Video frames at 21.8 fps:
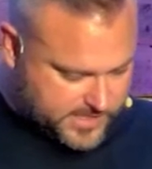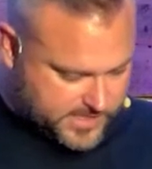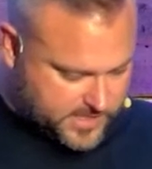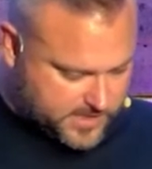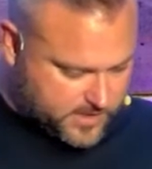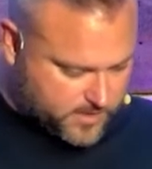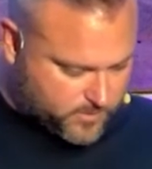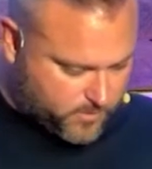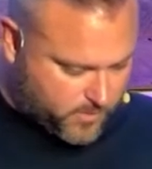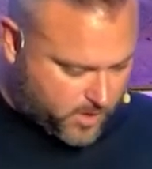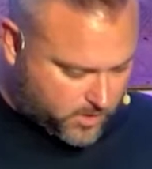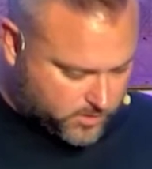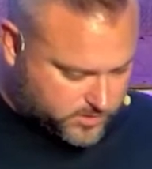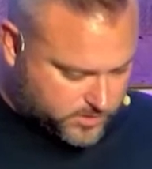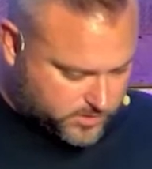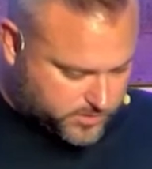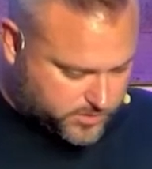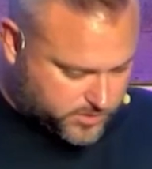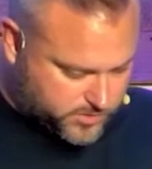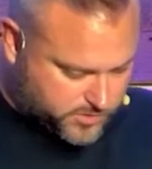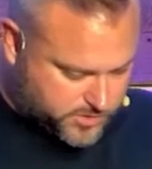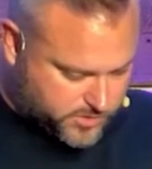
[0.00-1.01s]
Send the
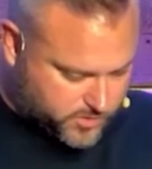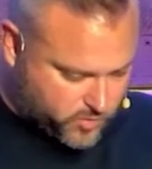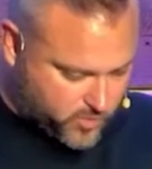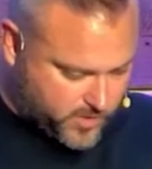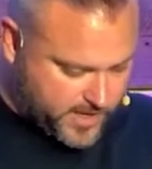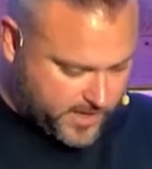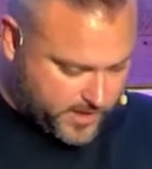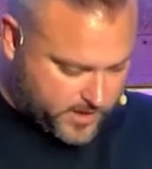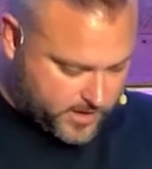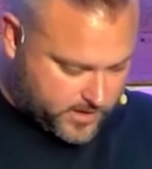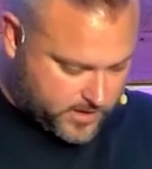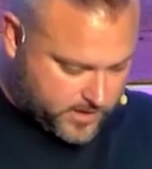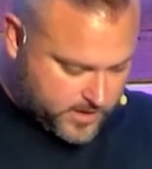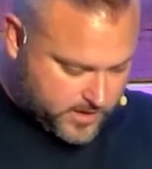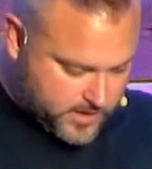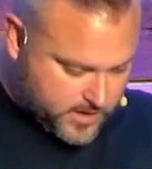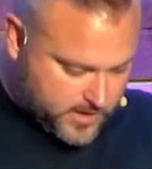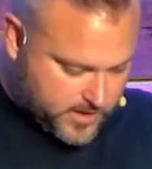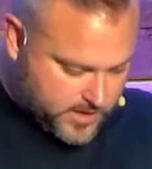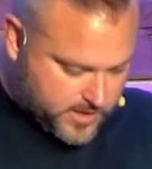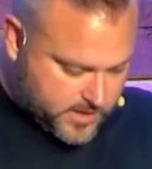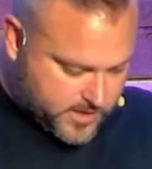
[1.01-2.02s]
multitudes away
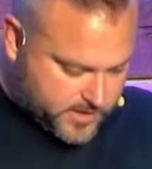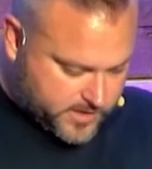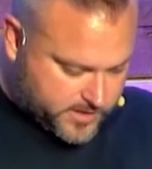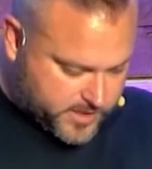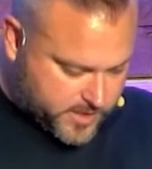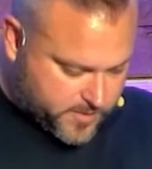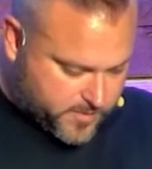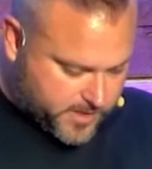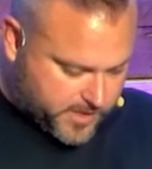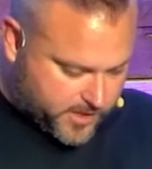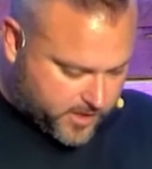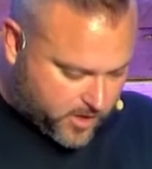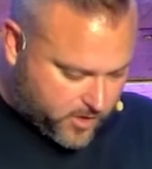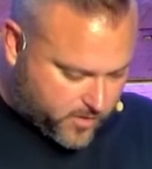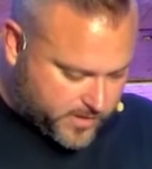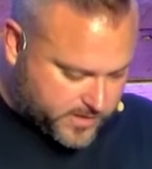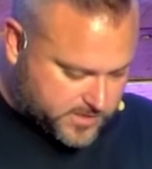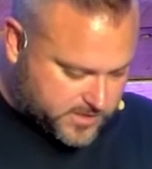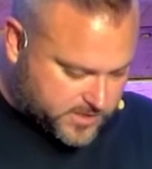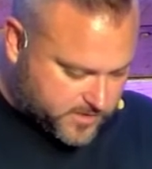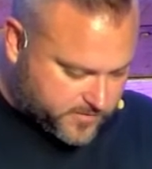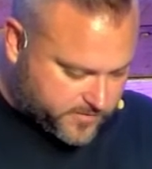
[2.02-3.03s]
that they may
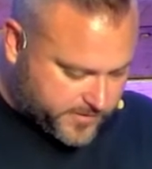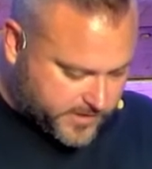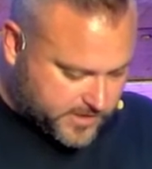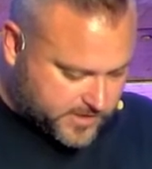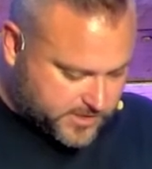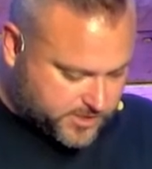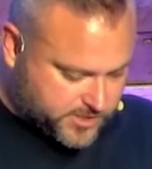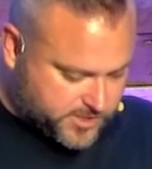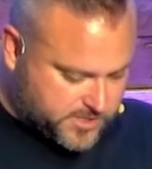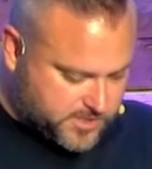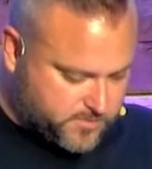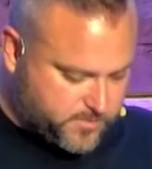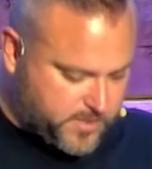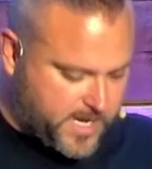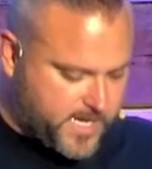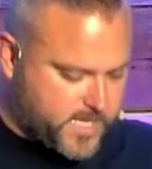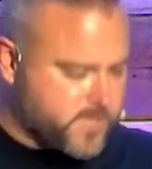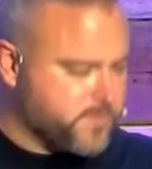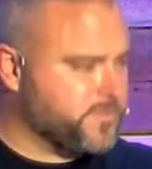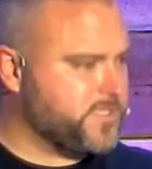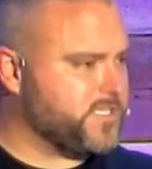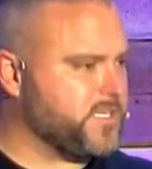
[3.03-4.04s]
go into the villages and
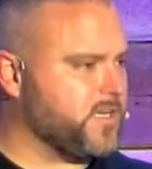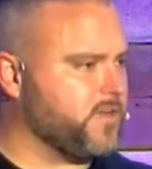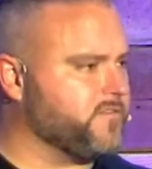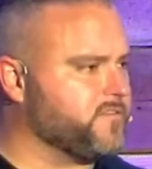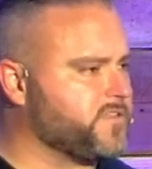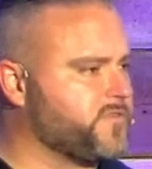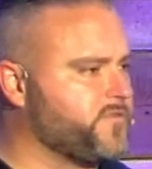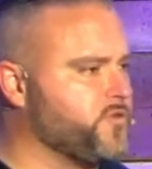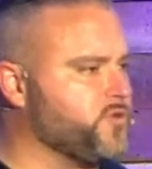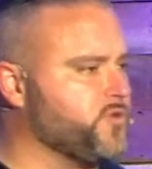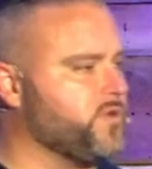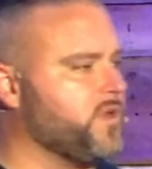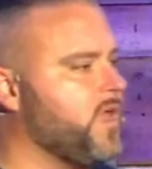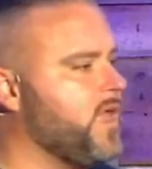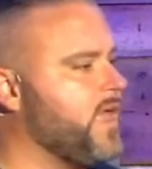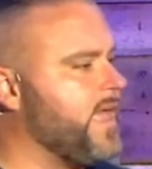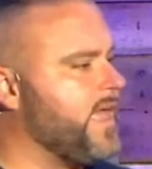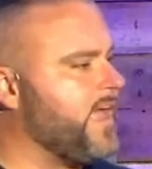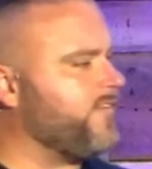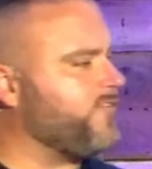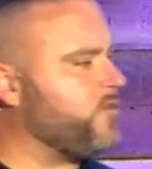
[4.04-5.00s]
buy themselves food."